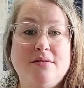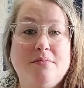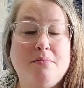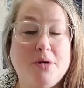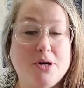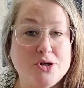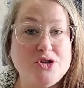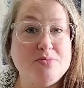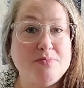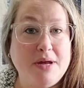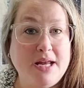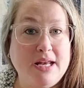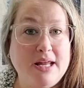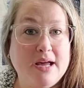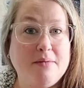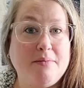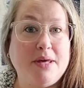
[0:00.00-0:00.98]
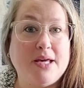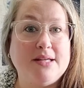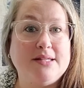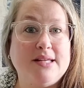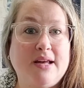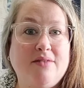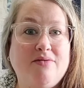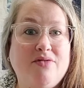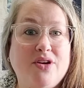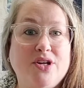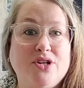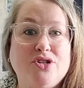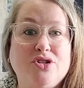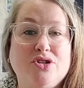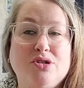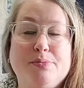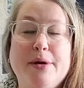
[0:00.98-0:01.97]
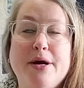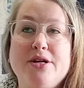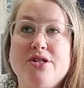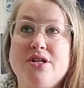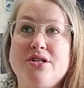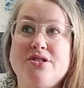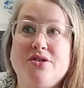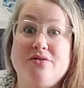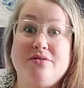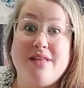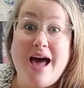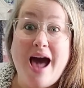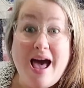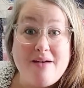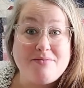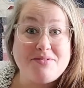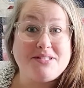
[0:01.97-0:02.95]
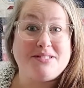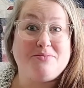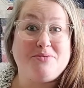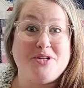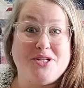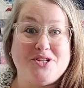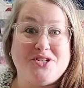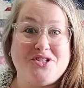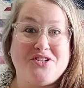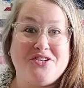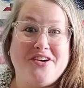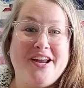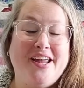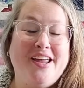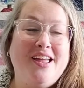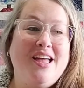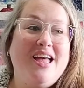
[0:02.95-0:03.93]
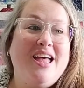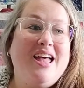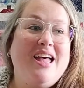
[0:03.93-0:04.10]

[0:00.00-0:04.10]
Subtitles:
March Mania because I had finished those projects. So that was reassuring.